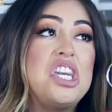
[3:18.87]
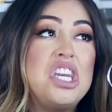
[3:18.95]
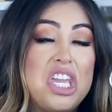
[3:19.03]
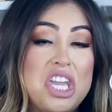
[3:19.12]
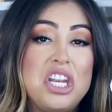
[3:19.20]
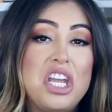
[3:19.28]

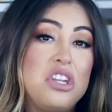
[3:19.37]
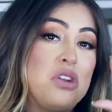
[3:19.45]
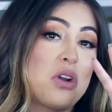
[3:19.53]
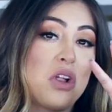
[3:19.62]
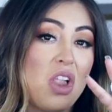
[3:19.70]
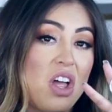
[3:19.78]
need in
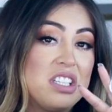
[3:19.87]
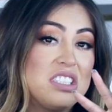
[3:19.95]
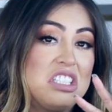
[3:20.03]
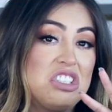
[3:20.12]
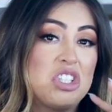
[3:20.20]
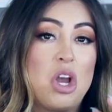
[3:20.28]
your
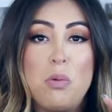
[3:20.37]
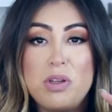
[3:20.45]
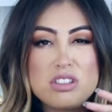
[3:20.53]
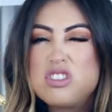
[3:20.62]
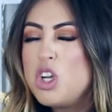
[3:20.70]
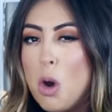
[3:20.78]
closet to go
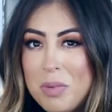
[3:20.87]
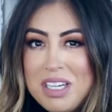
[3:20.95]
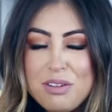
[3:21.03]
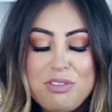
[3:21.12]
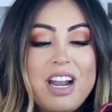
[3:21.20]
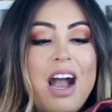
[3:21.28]
with so
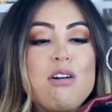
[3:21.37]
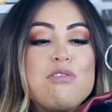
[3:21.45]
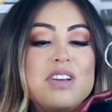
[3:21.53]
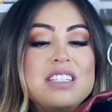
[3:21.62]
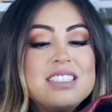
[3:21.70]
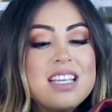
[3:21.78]
many different
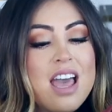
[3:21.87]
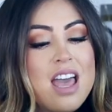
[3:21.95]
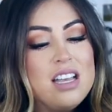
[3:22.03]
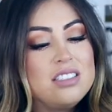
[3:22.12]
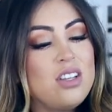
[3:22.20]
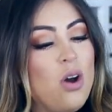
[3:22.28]
outfits.
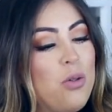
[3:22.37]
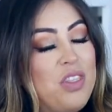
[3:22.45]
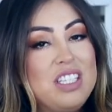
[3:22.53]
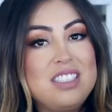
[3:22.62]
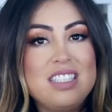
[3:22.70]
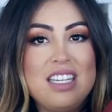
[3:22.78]
So
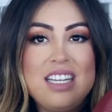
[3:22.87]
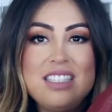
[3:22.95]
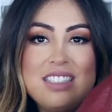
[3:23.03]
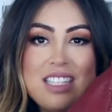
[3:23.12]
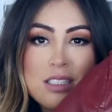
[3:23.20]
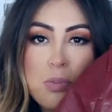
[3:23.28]
this
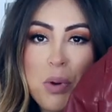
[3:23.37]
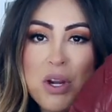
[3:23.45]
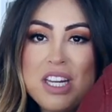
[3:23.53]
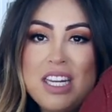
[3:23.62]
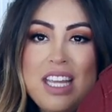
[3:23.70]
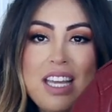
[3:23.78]
is this
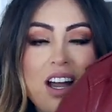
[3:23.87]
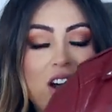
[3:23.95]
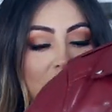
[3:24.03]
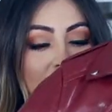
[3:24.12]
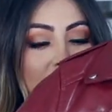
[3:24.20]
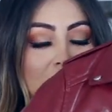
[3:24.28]
burgundy
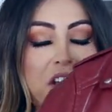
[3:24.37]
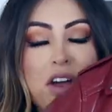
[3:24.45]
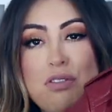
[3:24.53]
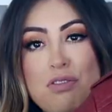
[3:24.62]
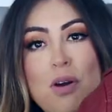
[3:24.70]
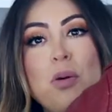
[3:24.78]
colored
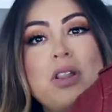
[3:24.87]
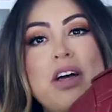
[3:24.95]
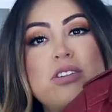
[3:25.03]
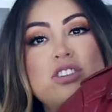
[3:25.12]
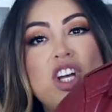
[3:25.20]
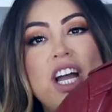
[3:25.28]
faux
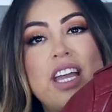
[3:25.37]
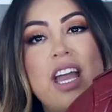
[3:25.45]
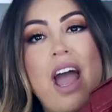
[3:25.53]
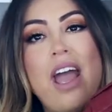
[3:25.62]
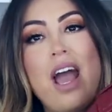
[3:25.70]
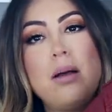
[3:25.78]
leather jacket.
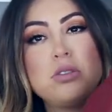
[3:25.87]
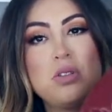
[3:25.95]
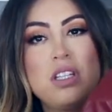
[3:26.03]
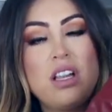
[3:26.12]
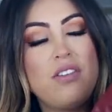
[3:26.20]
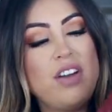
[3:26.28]
I
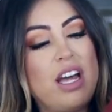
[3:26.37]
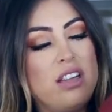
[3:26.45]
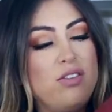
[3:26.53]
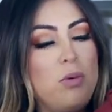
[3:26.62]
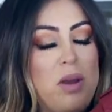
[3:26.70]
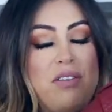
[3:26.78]
absolutely love it. I
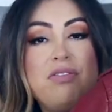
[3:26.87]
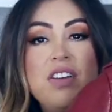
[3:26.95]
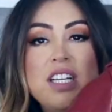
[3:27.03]
love the way it